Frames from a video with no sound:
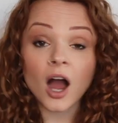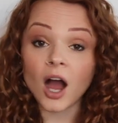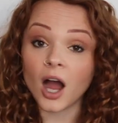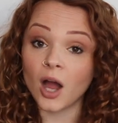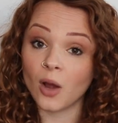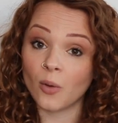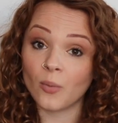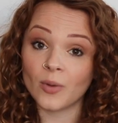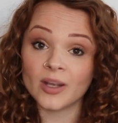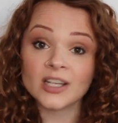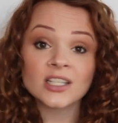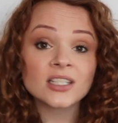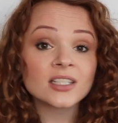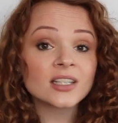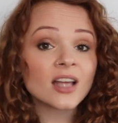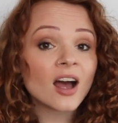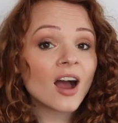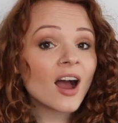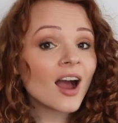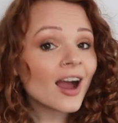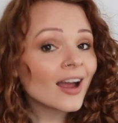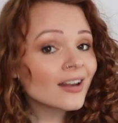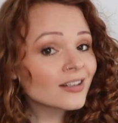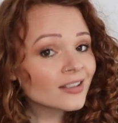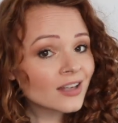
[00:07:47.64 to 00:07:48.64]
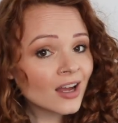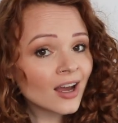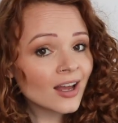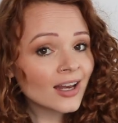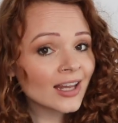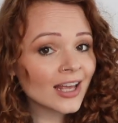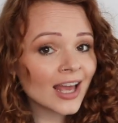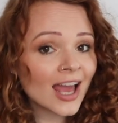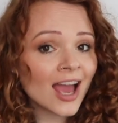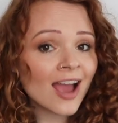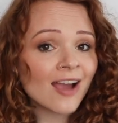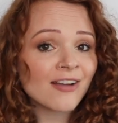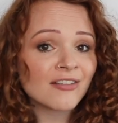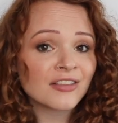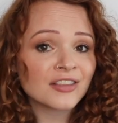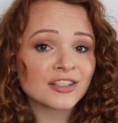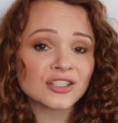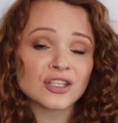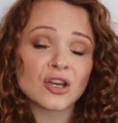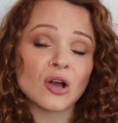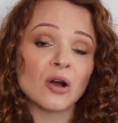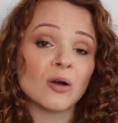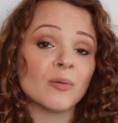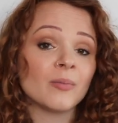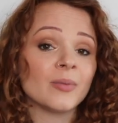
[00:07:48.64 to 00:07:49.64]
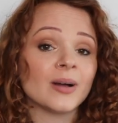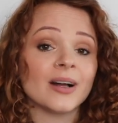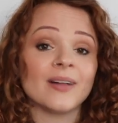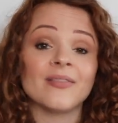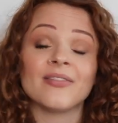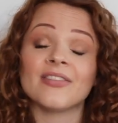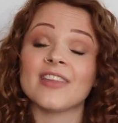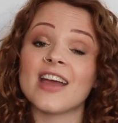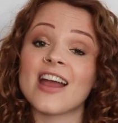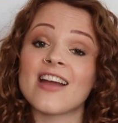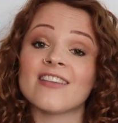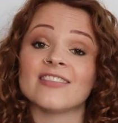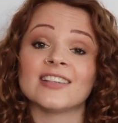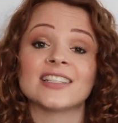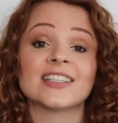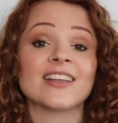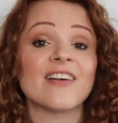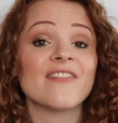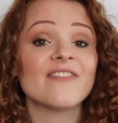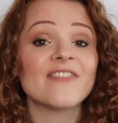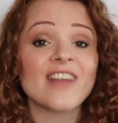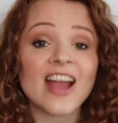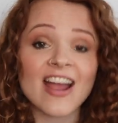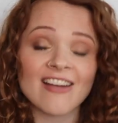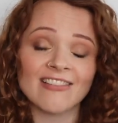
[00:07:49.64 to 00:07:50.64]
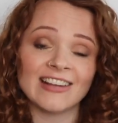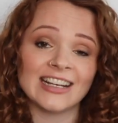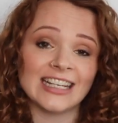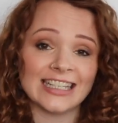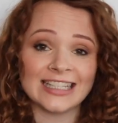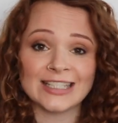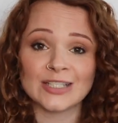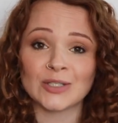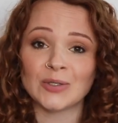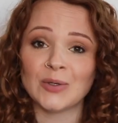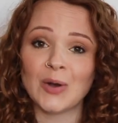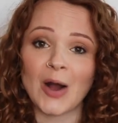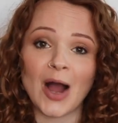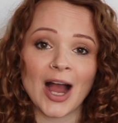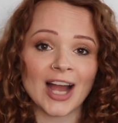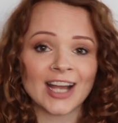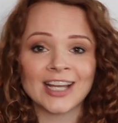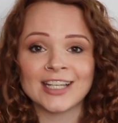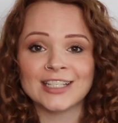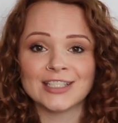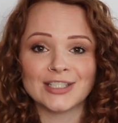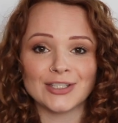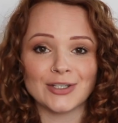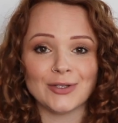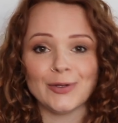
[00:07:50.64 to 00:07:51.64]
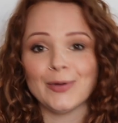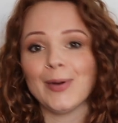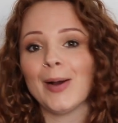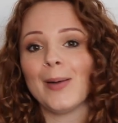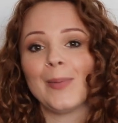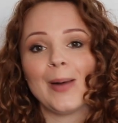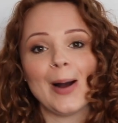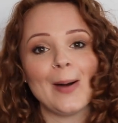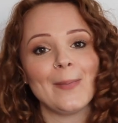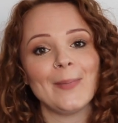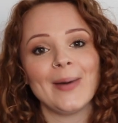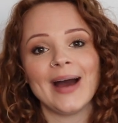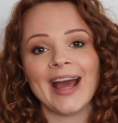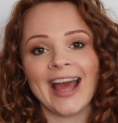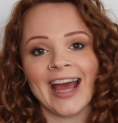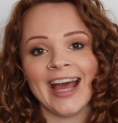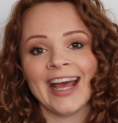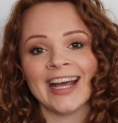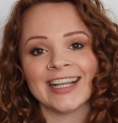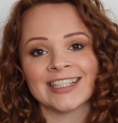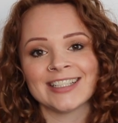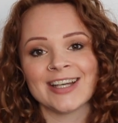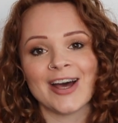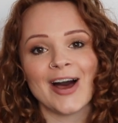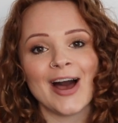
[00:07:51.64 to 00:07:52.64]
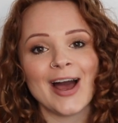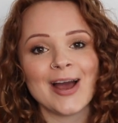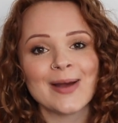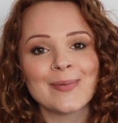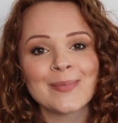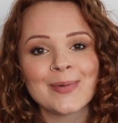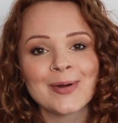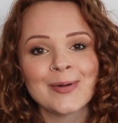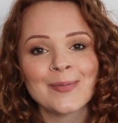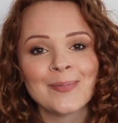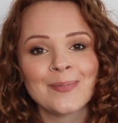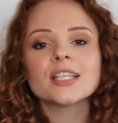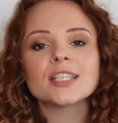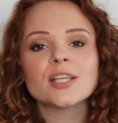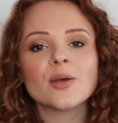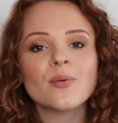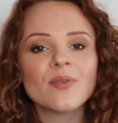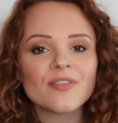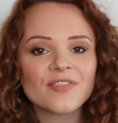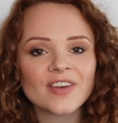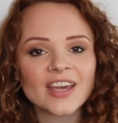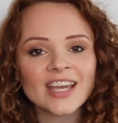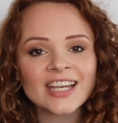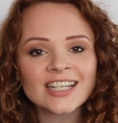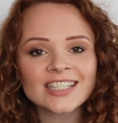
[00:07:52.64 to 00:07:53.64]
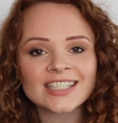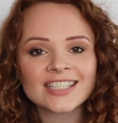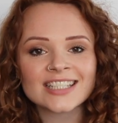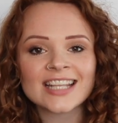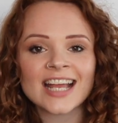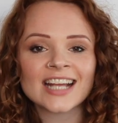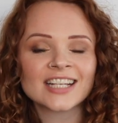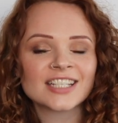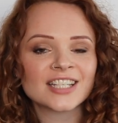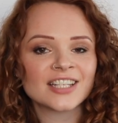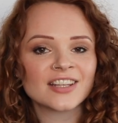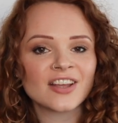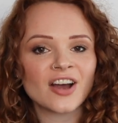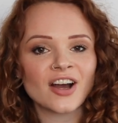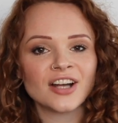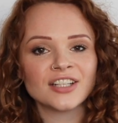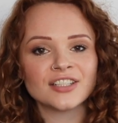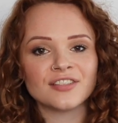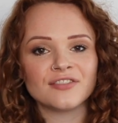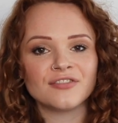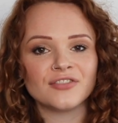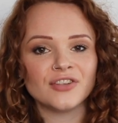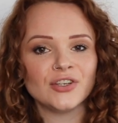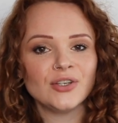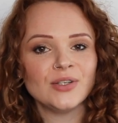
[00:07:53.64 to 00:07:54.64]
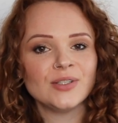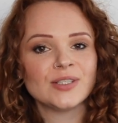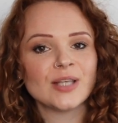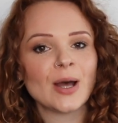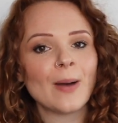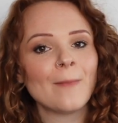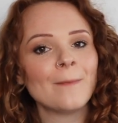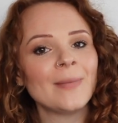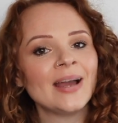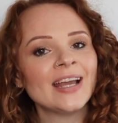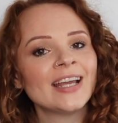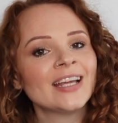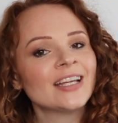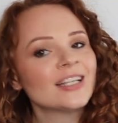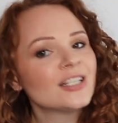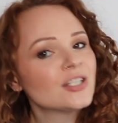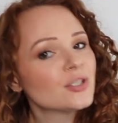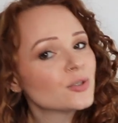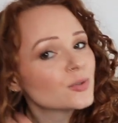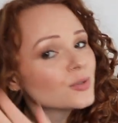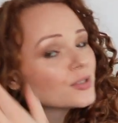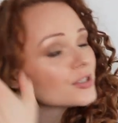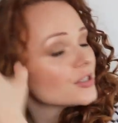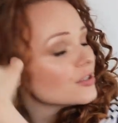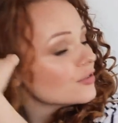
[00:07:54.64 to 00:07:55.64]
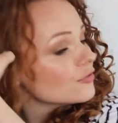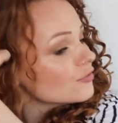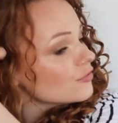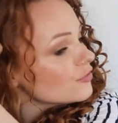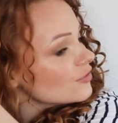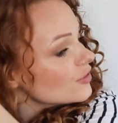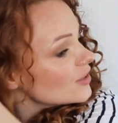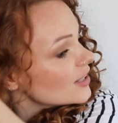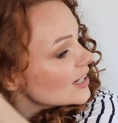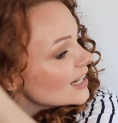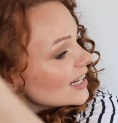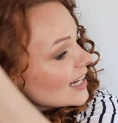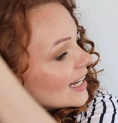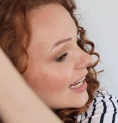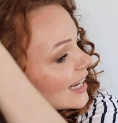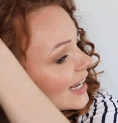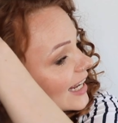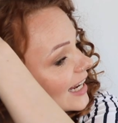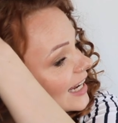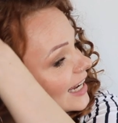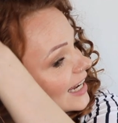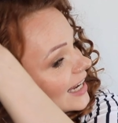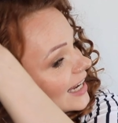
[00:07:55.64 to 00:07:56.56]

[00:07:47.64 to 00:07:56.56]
I wish that I had curly hair at the top, but there is very little I can do about my hair type. So with each section that I diffuse, I'm making sure to really